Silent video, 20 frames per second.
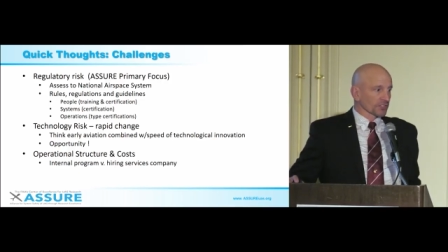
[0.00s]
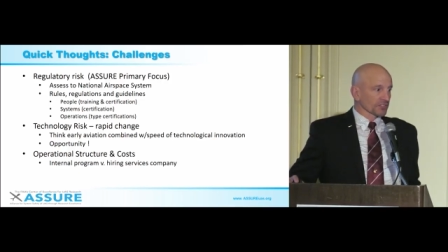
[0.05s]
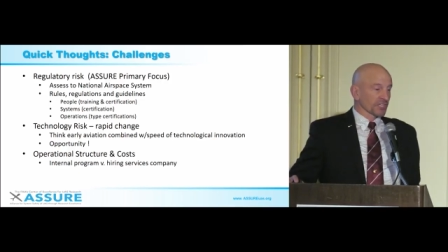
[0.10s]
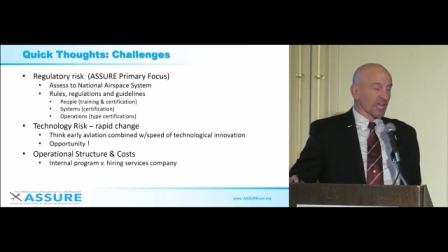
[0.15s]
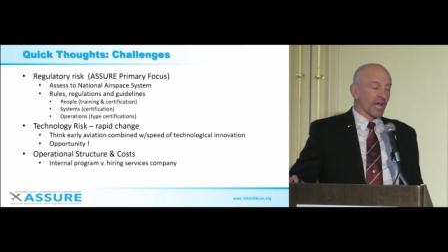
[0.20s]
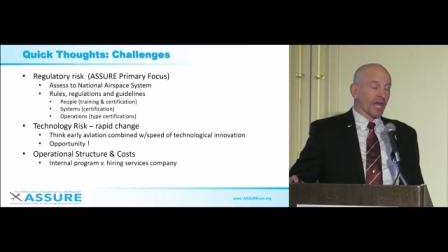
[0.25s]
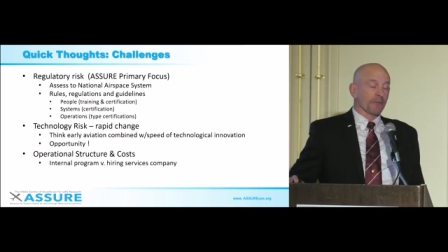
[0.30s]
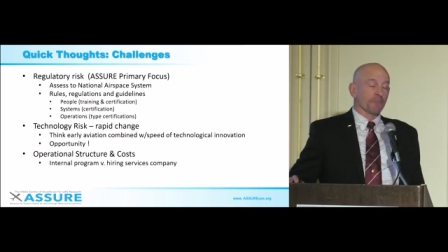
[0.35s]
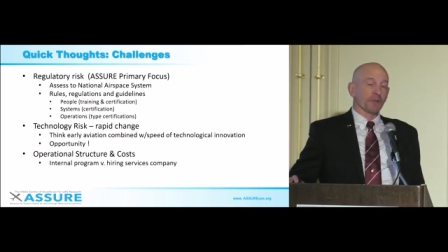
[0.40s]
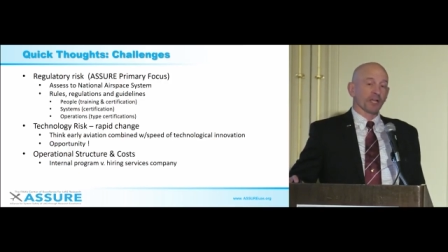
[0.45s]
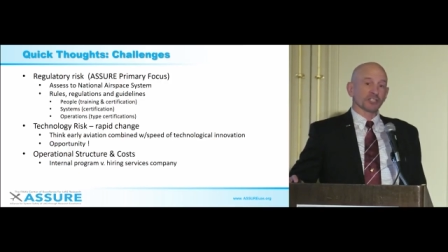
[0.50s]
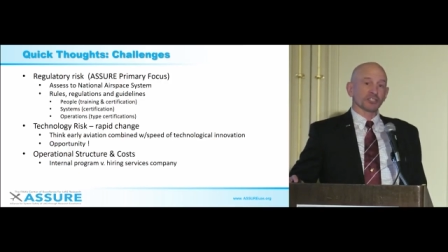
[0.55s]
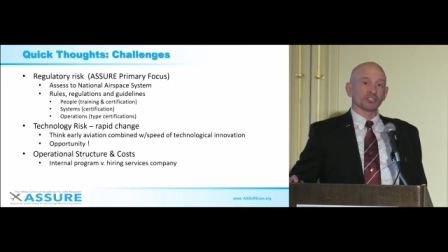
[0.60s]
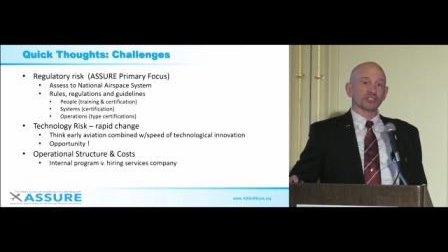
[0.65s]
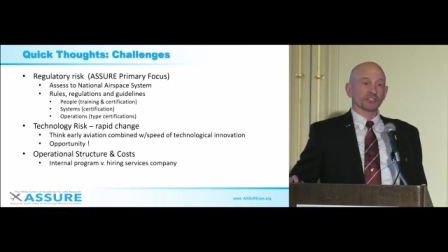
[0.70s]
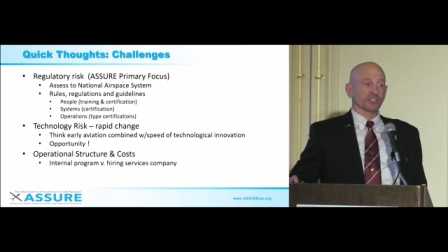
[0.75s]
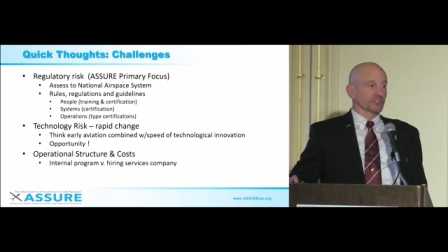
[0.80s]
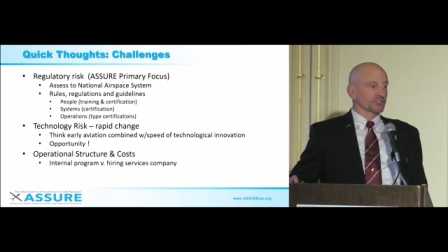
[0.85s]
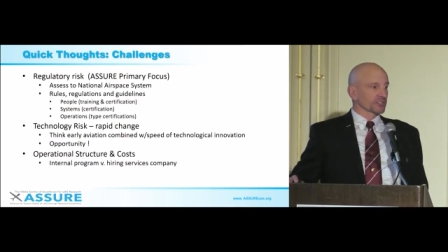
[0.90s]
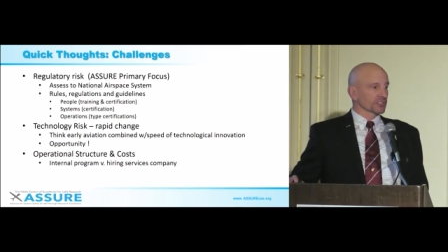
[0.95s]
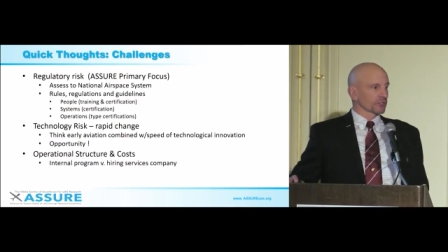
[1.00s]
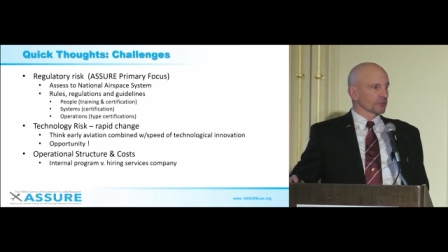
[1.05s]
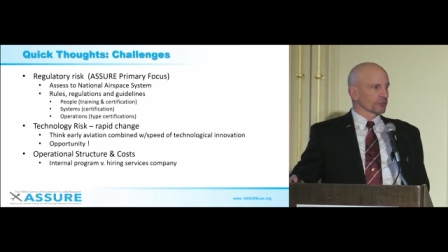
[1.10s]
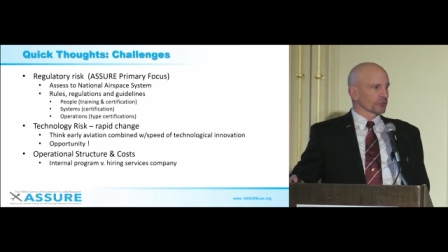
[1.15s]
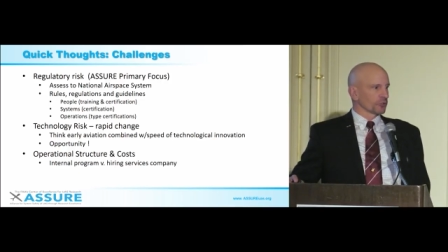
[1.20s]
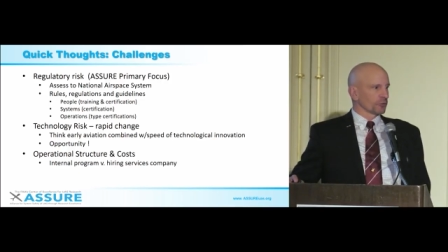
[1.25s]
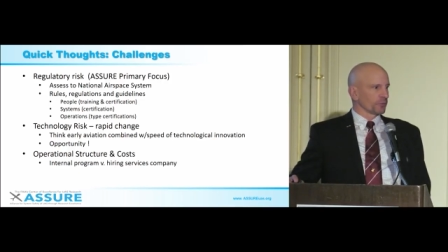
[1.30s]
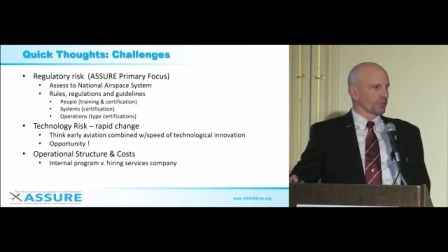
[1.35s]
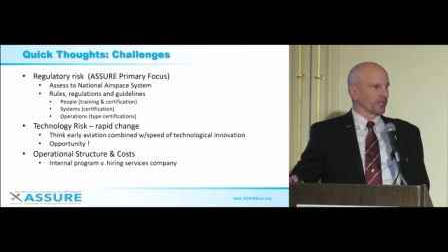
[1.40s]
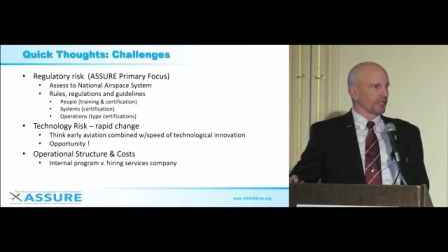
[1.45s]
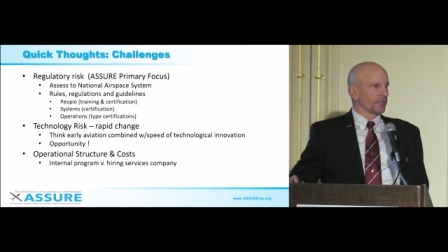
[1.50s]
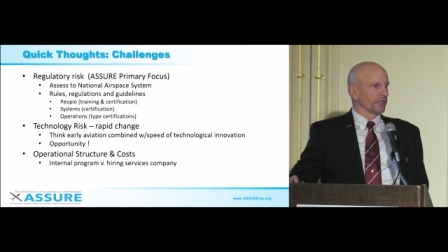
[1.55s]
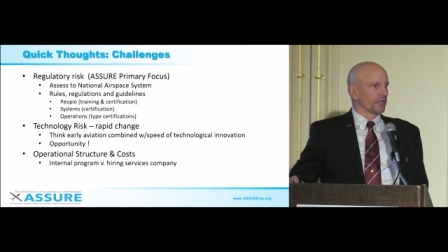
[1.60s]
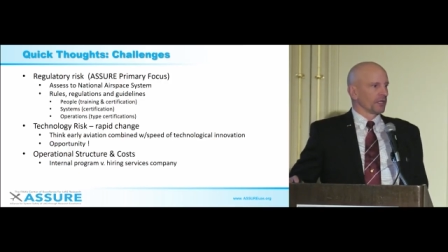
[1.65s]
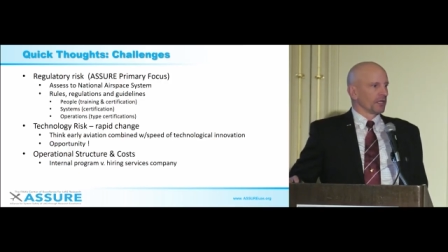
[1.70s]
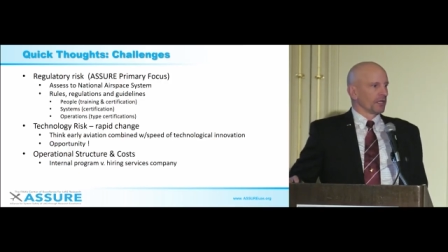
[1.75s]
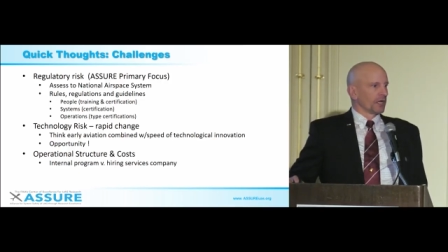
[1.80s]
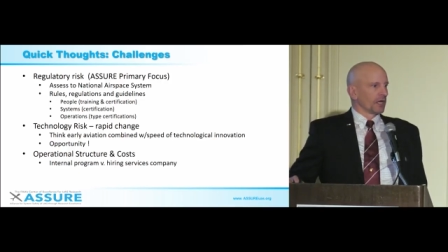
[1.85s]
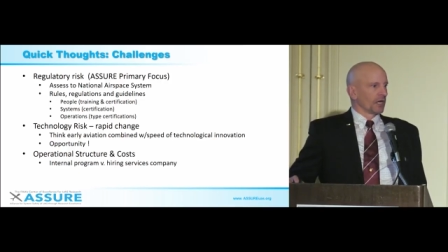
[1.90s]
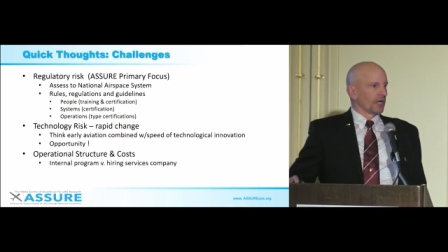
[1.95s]
Todd mentioned this a little bit.
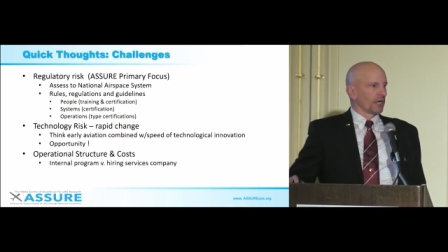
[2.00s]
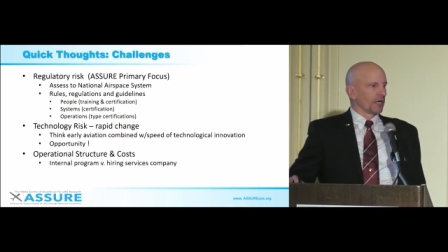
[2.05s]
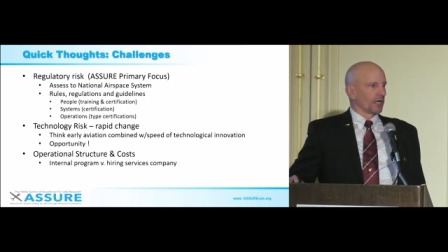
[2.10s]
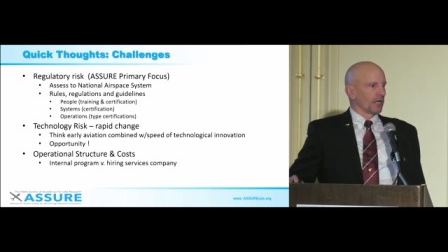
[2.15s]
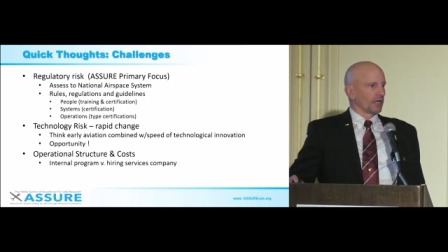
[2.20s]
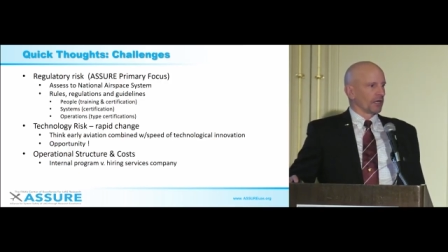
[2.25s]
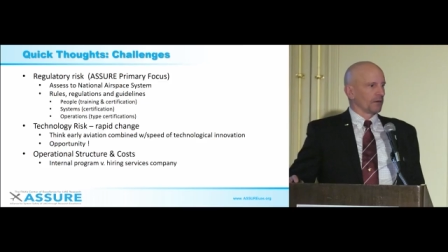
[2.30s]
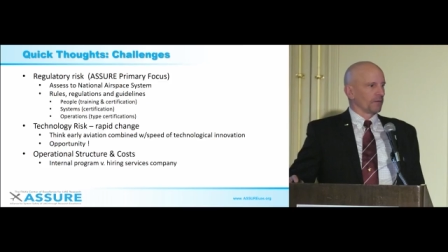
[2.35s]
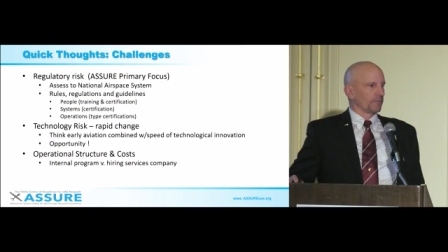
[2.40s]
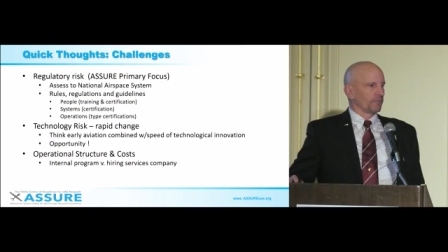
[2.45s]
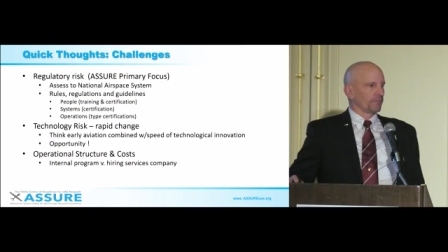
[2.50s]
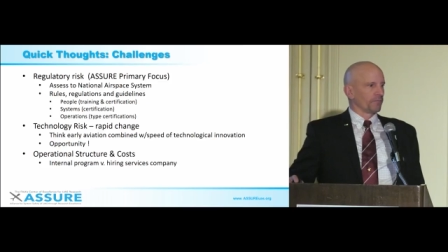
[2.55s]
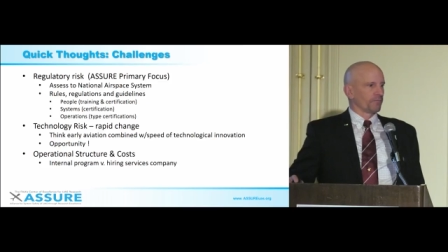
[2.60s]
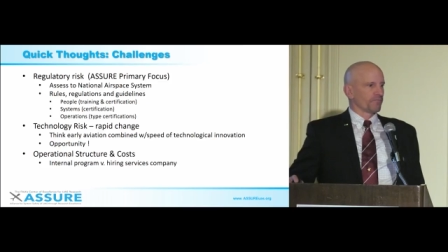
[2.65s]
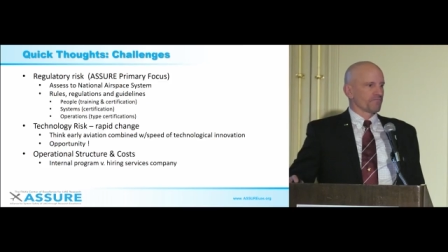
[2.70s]
Uh,